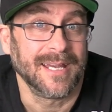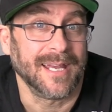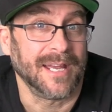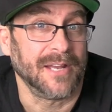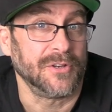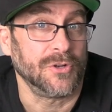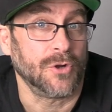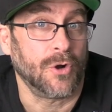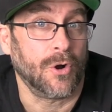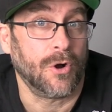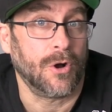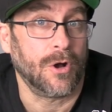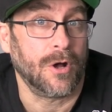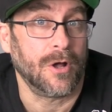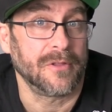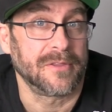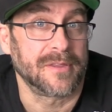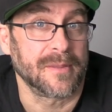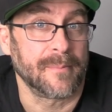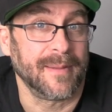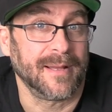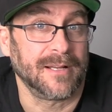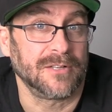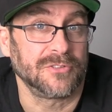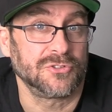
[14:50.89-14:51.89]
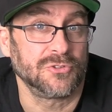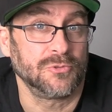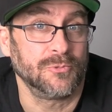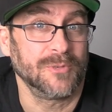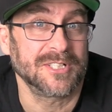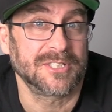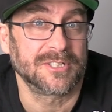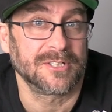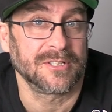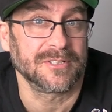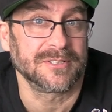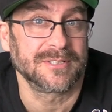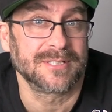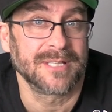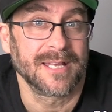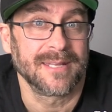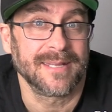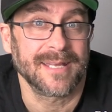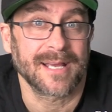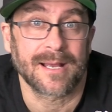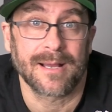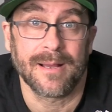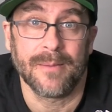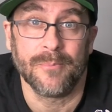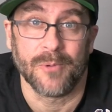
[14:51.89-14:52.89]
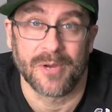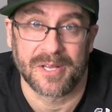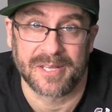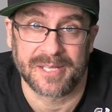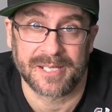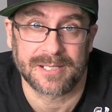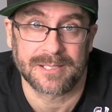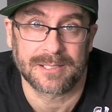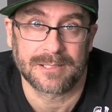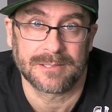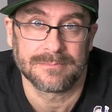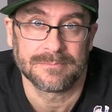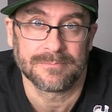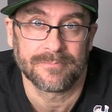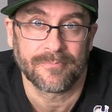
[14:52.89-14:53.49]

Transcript: and all the bells and whistles that come with it.